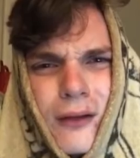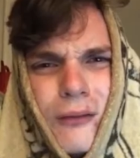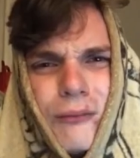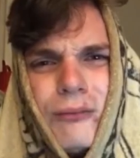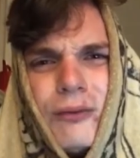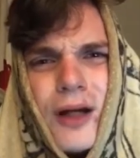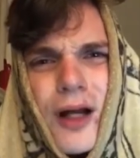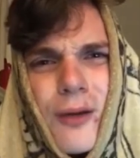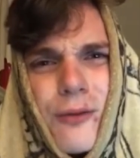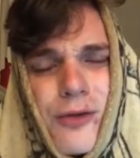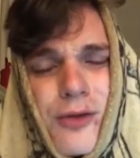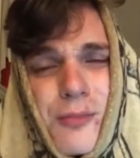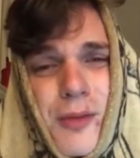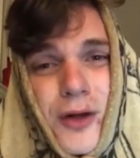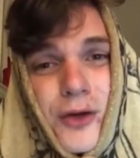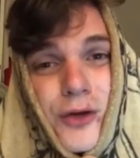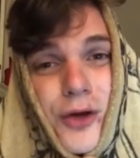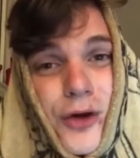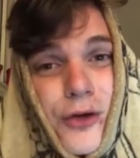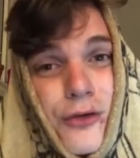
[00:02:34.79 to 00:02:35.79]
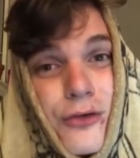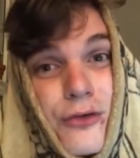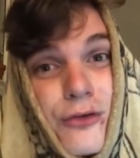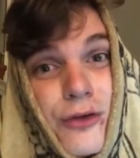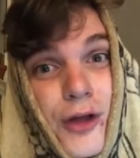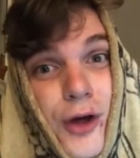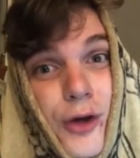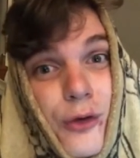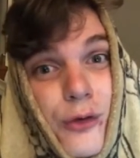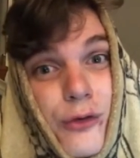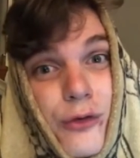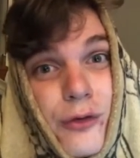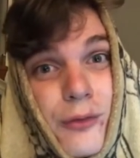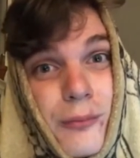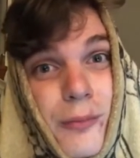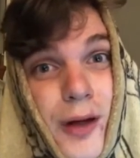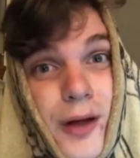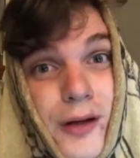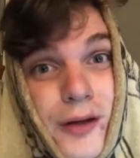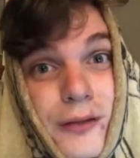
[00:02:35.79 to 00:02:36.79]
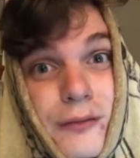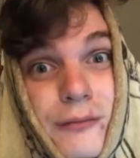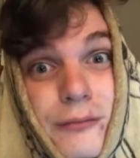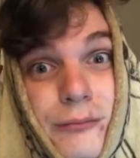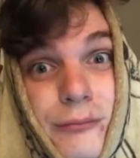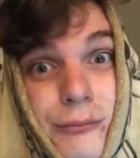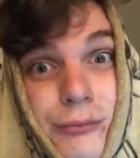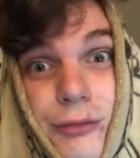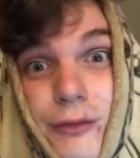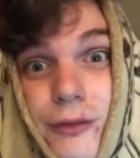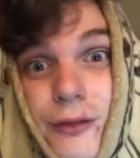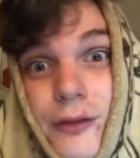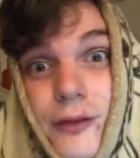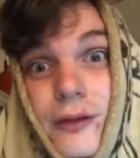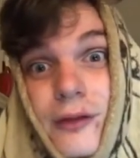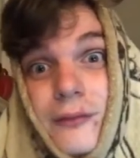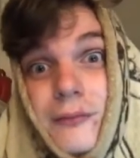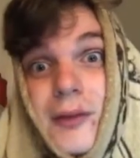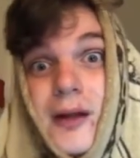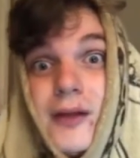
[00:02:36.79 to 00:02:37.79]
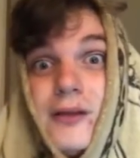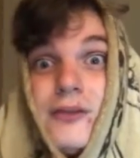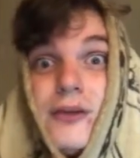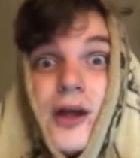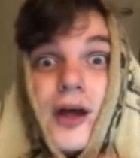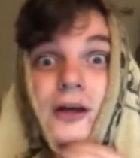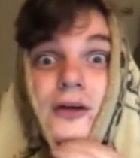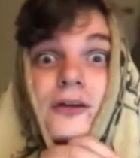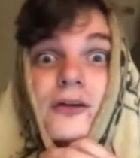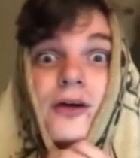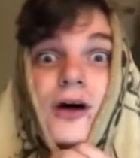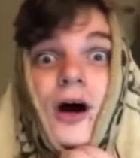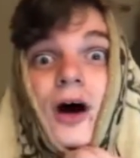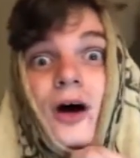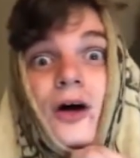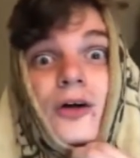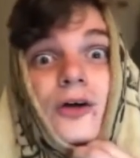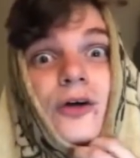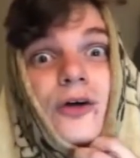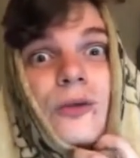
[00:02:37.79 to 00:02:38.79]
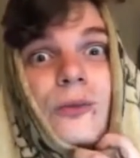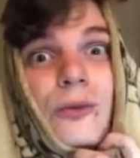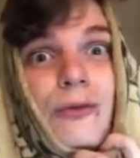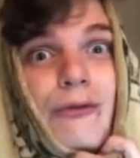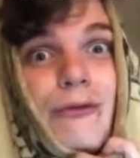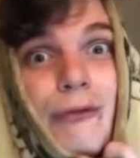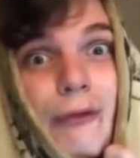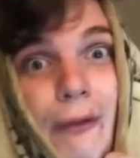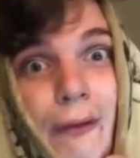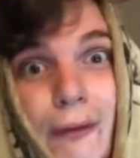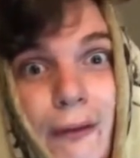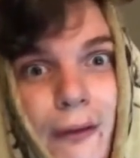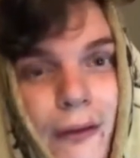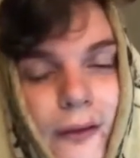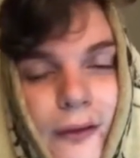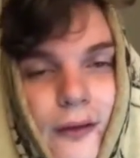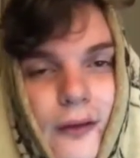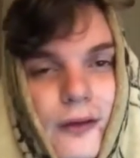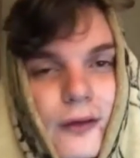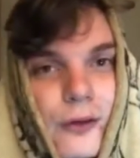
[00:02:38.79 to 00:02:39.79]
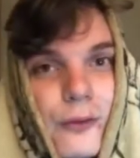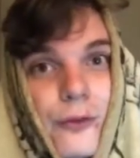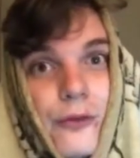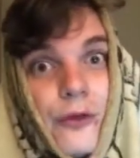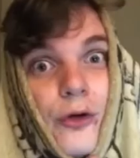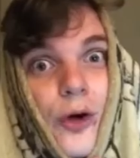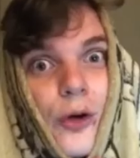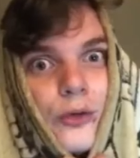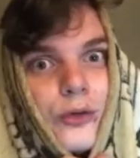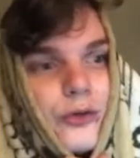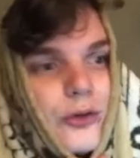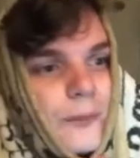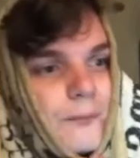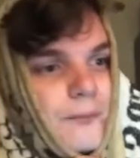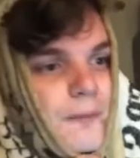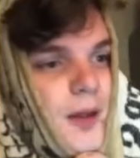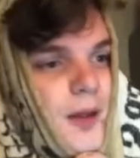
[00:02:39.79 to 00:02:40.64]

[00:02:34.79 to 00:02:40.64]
When I was at my cousin's house and my dead uncle was there, who was a ghost?